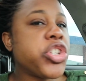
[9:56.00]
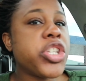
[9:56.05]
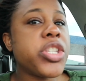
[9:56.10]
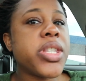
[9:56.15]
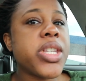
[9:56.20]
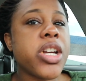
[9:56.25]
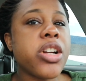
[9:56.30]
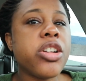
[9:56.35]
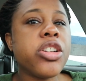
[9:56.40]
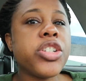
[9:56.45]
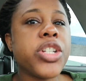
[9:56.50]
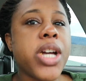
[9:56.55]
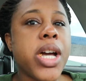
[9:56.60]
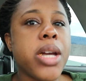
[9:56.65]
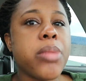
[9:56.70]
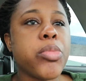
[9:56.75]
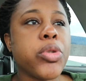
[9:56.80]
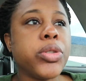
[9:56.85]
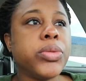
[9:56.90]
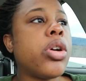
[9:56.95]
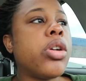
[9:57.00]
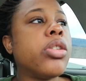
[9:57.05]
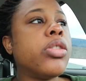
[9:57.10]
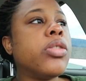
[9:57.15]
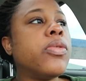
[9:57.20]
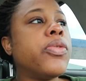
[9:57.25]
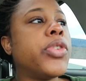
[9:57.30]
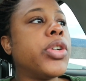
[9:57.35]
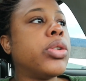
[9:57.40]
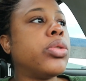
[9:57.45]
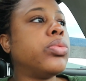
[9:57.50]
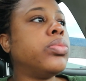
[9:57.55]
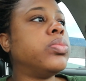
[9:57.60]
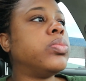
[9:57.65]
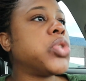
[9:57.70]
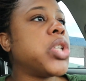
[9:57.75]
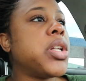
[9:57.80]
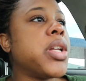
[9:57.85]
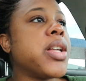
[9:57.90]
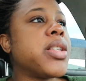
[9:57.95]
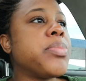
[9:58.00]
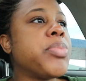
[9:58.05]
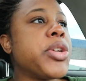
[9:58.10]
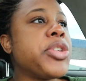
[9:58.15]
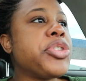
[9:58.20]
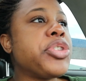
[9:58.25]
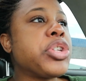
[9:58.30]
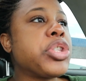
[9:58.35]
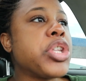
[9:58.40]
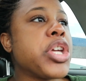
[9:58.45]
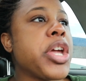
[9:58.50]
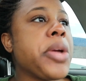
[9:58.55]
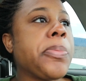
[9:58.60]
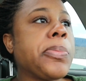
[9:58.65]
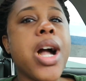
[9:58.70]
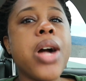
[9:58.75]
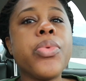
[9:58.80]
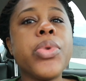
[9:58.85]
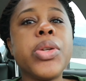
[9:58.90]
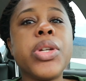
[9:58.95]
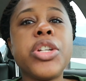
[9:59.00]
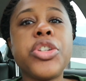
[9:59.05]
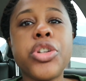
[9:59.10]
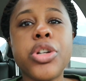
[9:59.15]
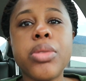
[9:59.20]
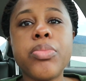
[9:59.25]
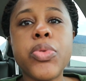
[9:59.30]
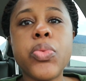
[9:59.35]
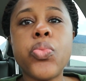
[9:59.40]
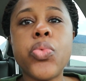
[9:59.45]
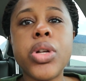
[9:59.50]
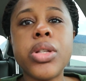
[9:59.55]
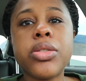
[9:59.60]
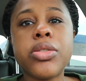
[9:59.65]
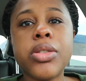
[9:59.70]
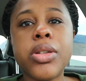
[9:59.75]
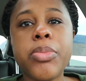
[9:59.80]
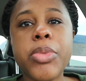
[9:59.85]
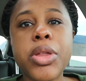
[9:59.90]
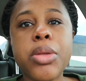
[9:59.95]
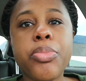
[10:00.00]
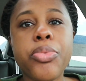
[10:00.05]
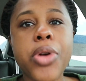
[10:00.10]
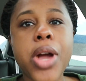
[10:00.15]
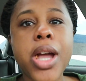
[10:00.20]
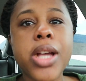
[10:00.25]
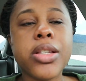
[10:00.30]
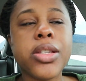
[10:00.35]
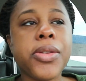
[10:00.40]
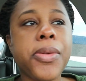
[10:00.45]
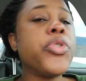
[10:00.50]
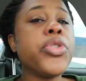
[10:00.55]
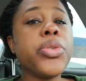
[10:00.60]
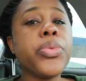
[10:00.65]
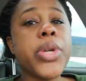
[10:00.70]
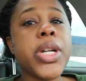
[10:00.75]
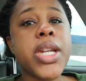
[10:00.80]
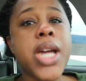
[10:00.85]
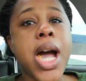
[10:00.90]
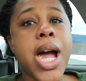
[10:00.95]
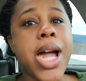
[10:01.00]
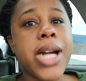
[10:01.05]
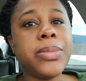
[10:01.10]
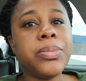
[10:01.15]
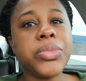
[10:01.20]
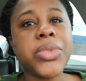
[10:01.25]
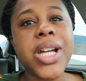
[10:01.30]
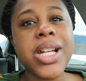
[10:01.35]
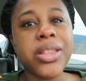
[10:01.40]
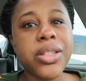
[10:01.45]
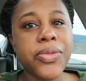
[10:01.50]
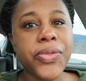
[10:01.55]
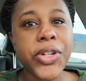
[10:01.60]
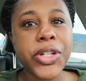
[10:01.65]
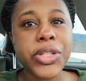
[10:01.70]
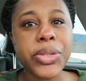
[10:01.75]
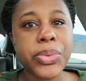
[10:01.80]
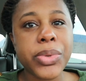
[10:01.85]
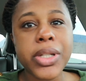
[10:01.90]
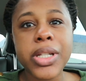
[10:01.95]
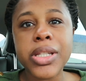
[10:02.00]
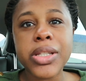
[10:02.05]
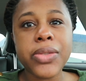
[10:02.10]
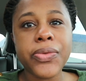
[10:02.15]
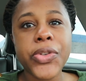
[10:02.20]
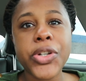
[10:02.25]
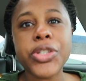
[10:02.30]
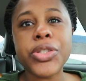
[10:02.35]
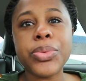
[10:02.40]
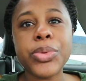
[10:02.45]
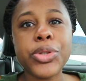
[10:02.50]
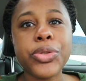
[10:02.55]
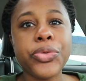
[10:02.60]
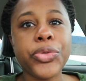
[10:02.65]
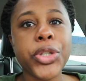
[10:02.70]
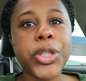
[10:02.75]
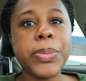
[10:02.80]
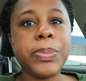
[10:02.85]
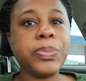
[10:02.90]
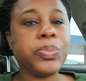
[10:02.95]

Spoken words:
She set her timer on her phone, and that's basically how we determine what's gonna be the price for the retie. Not the first one, because the first one's free.